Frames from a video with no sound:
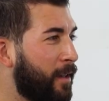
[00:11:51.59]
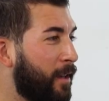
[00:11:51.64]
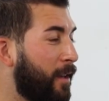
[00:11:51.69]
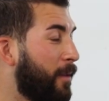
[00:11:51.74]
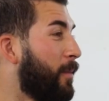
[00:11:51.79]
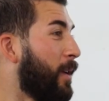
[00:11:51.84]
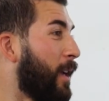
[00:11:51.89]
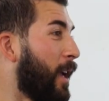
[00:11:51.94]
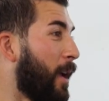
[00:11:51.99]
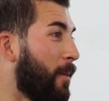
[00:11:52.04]
he
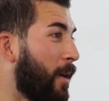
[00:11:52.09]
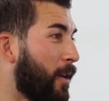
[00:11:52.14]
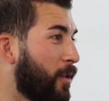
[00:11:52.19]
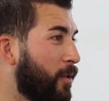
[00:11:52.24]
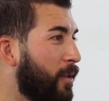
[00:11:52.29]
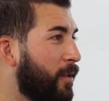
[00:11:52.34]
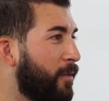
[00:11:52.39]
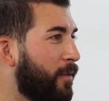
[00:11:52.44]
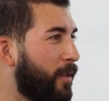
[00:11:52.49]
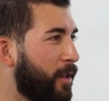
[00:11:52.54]
became
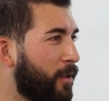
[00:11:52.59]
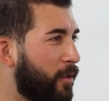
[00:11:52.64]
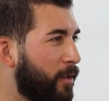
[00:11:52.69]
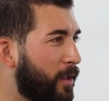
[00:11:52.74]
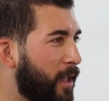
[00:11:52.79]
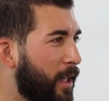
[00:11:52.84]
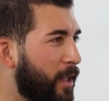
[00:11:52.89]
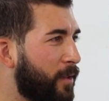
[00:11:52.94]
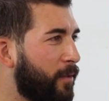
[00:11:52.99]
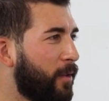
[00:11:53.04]
actually very
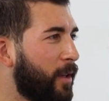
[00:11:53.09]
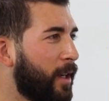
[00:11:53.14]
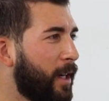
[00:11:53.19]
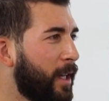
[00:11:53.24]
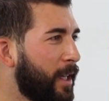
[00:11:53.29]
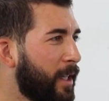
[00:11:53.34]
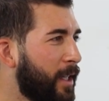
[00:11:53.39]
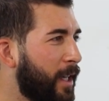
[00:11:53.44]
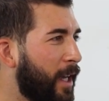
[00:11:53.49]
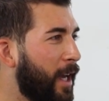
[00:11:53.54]
successful at
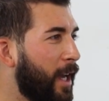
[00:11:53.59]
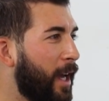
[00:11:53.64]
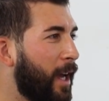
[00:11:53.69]
it